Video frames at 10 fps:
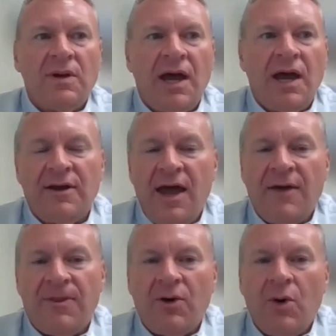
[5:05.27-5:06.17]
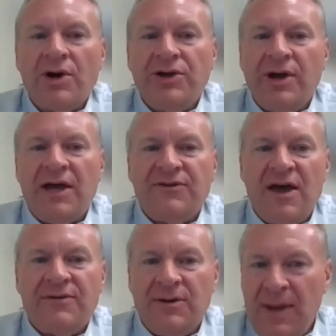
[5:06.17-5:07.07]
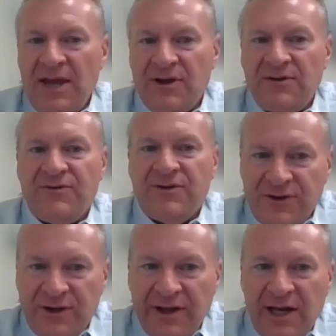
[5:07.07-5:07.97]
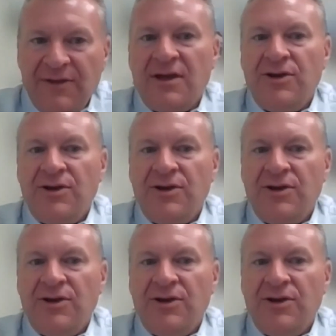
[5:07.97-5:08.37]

at the core, you guys have an amazing facility that